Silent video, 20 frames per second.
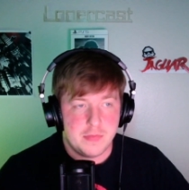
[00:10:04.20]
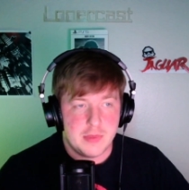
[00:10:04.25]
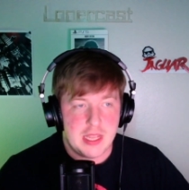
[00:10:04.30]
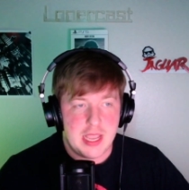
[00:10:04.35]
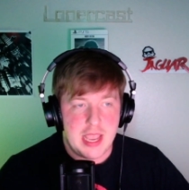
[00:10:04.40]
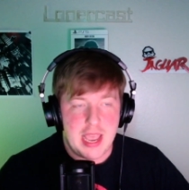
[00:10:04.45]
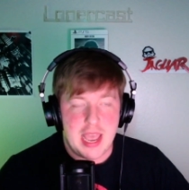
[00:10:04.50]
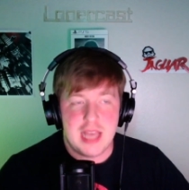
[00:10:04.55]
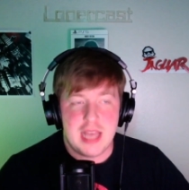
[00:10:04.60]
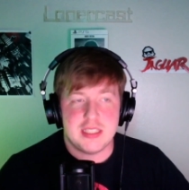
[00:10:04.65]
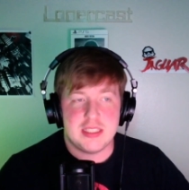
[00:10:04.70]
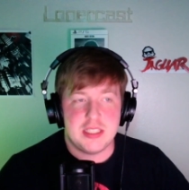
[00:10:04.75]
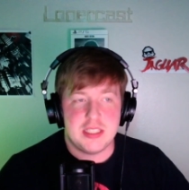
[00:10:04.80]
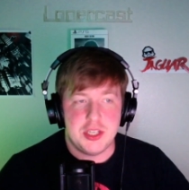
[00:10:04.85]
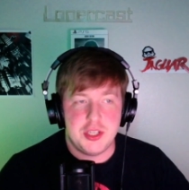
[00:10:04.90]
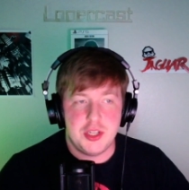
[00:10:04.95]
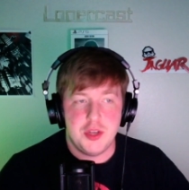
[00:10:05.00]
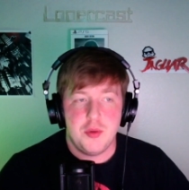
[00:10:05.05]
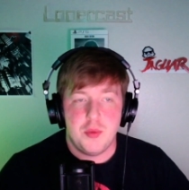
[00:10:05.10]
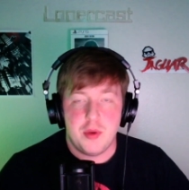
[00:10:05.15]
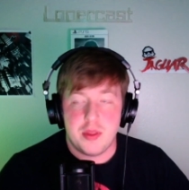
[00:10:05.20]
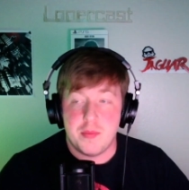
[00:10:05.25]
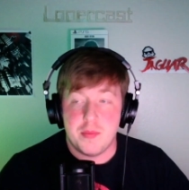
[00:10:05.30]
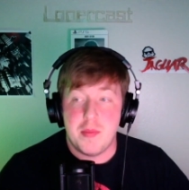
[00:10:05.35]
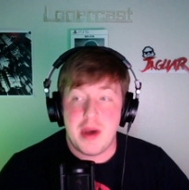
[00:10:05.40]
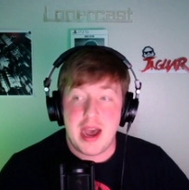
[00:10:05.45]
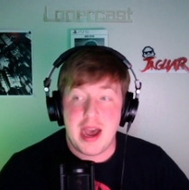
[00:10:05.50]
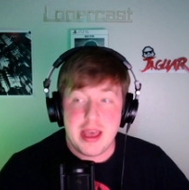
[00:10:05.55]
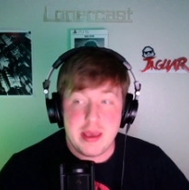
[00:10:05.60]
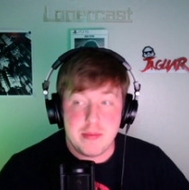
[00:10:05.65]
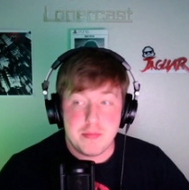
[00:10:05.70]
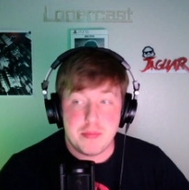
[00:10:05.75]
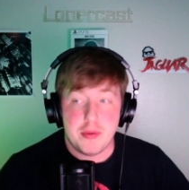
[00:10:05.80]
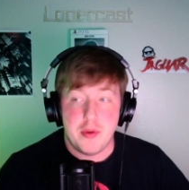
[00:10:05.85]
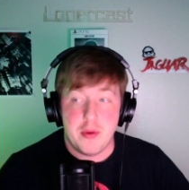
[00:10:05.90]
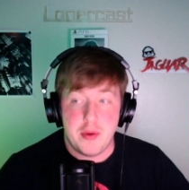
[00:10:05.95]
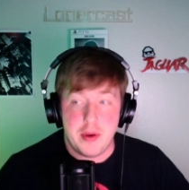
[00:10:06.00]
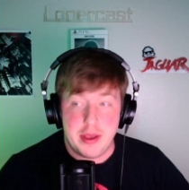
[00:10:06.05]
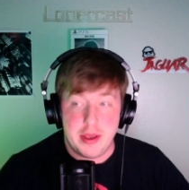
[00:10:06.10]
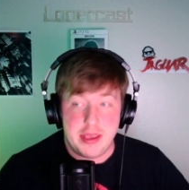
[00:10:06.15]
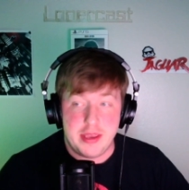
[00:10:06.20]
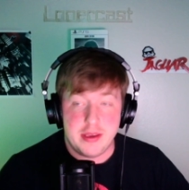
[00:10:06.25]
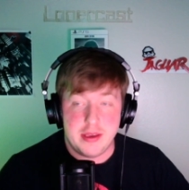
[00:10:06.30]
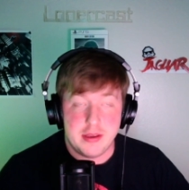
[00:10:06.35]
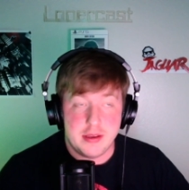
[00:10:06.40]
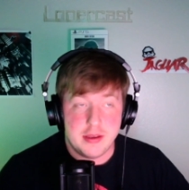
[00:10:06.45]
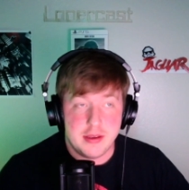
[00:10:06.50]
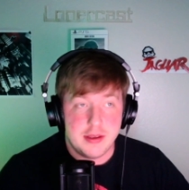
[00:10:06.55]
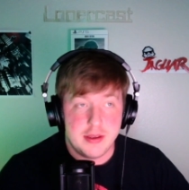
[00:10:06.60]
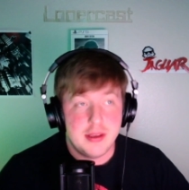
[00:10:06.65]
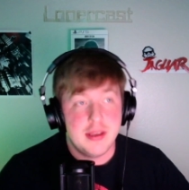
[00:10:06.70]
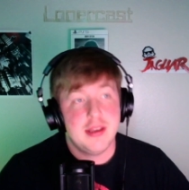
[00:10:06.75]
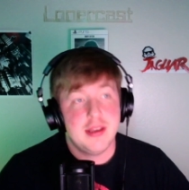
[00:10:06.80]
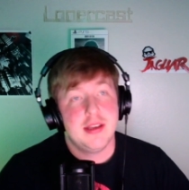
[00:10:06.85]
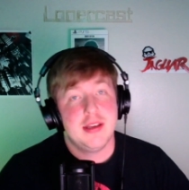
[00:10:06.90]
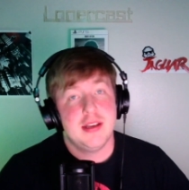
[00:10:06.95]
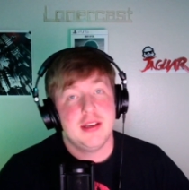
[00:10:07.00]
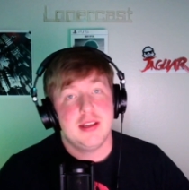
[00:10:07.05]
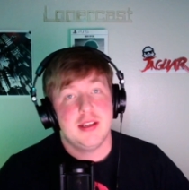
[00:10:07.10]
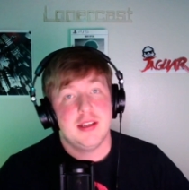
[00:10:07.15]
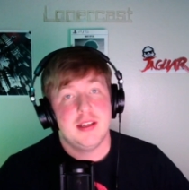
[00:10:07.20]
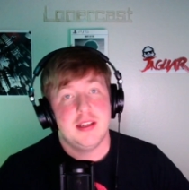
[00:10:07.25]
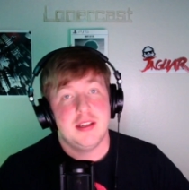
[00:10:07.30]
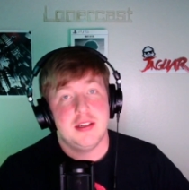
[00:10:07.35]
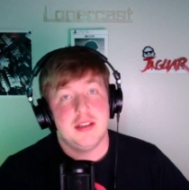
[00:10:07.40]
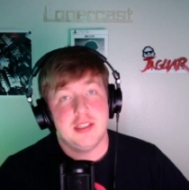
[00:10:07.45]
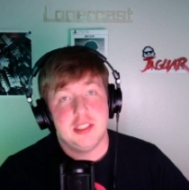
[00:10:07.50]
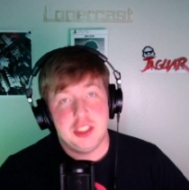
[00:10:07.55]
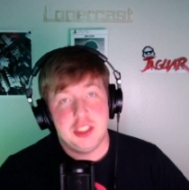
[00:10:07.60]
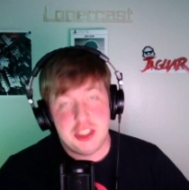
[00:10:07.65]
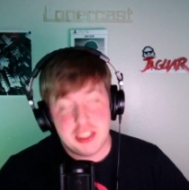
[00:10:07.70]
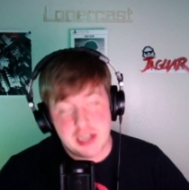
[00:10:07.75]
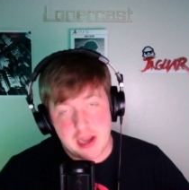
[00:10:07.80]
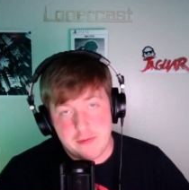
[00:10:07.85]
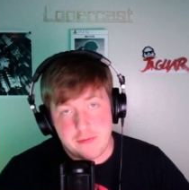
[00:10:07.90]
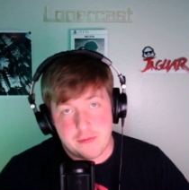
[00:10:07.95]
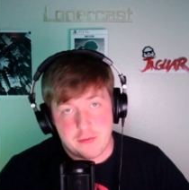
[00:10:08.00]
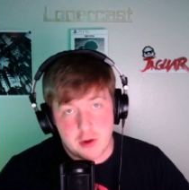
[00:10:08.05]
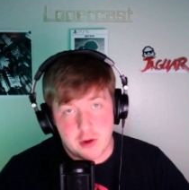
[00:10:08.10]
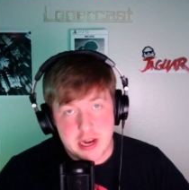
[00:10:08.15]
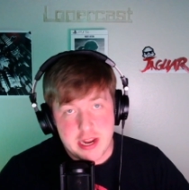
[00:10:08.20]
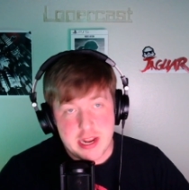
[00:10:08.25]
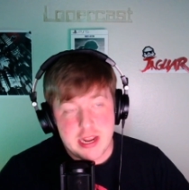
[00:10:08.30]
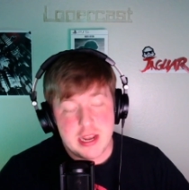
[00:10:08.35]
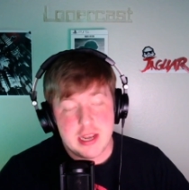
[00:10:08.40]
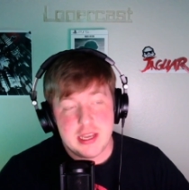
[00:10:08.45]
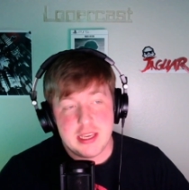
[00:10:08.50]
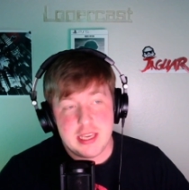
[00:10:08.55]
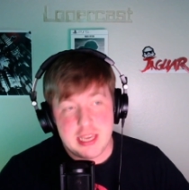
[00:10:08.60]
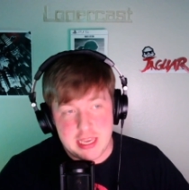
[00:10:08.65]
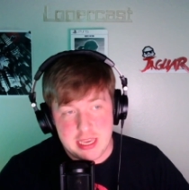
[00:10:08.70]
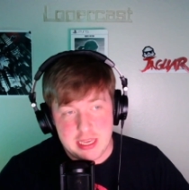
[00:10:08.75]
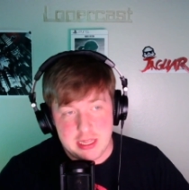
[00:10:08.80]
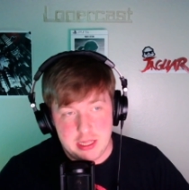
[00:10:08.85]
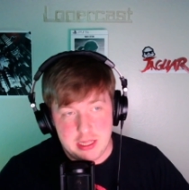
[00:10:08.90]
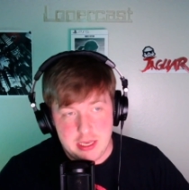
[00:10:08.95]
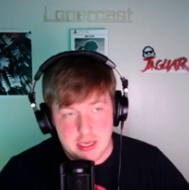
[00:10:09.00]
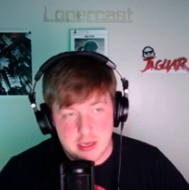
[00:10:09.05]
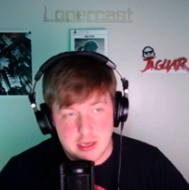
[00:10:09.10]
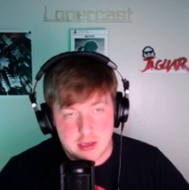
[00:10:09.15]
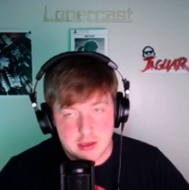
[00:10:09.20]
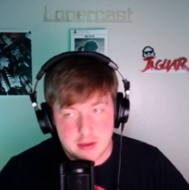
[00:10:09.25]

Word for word: has to do with my boy, Geoffrey Keighley.